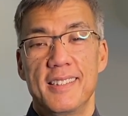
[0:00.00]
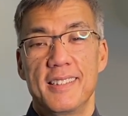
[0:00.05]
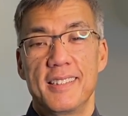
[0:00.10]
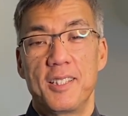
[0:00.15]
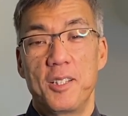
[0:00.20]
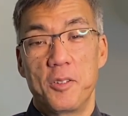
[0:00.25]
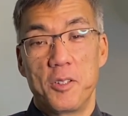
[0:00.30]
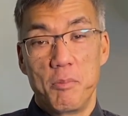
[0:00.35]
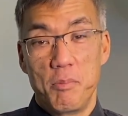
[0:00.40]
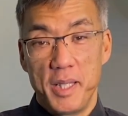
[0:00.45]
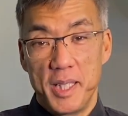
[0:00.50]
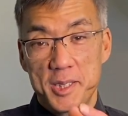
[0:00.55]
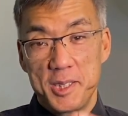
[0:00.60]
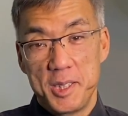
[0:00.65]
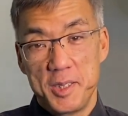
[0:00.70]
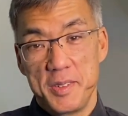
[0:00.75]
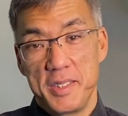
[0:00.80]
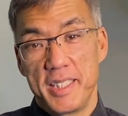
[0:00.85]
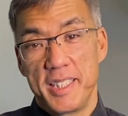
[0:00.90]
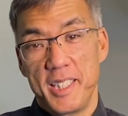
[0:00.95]
The Lord bless
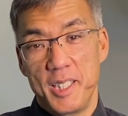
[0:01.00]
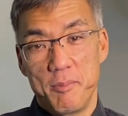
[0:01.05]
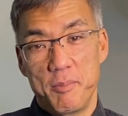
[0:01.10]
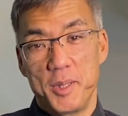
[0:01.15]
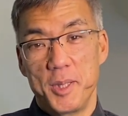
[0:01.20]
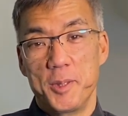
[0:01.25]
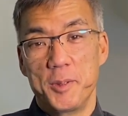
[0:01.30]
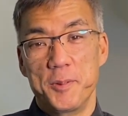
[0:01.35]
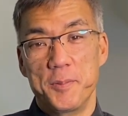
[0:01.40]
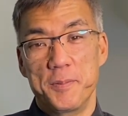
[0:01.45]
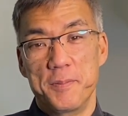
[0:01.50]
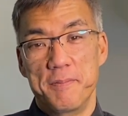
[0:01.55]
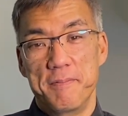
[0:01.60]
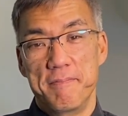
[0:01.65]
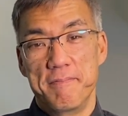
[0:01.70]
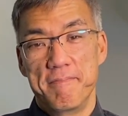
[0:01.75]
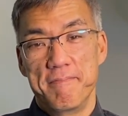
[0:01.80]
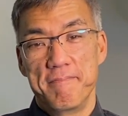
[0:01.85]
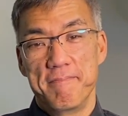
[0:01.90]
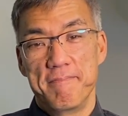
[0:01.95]
you and keep you.
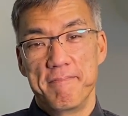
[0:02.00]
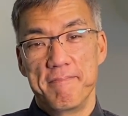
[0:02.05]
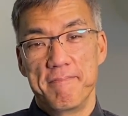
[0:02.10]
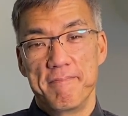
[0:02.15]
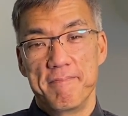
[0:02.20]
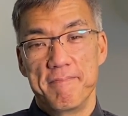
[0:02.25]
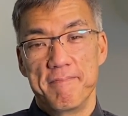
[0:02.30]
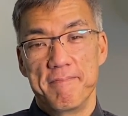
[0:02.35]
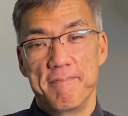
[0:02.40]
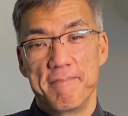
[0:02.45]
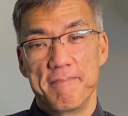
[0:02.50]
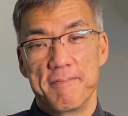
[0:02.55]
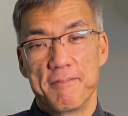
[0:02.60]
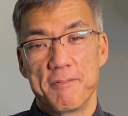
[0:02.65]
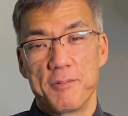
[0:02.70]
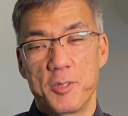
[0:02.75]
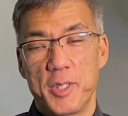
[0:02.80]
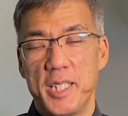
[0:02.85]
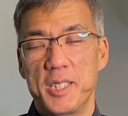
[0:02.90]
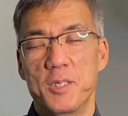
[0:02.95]

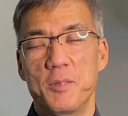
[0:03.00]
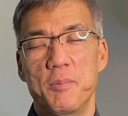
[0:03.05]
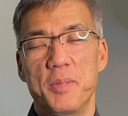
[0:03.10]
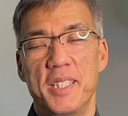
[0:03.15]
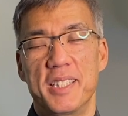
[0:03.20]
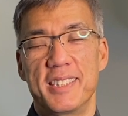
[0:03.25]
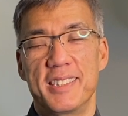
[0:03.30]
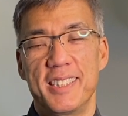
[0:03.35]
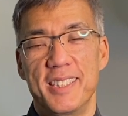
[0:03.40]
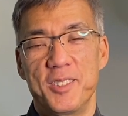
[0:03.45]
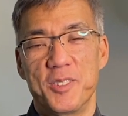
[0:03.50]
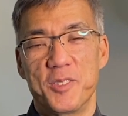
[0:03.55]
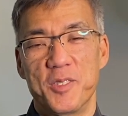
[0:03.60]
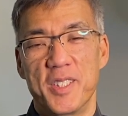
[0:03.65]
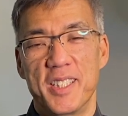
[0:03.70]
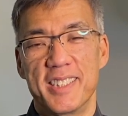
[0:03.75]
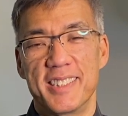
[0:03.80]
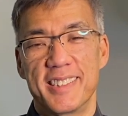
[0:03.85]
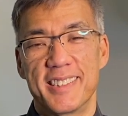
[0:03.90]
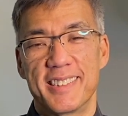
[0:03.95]
Grace and peace to you,
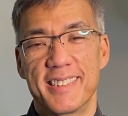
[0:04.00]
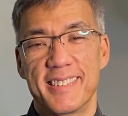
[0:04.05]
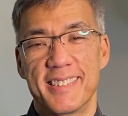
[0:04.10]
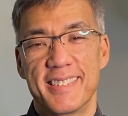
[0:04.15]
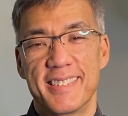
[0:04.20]
friends.